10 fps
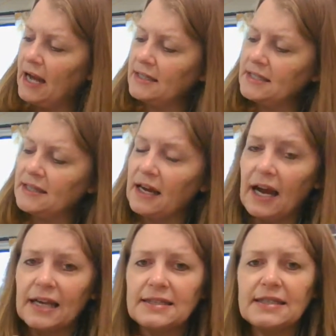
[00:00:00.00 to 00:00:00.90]
onto the
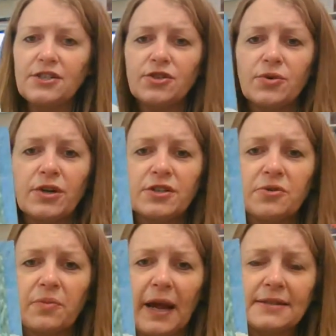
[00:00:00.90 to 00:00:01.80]
icy shore
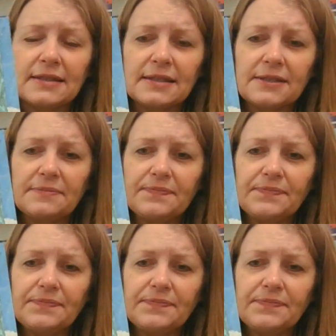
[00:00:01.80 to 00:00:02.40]
to rest.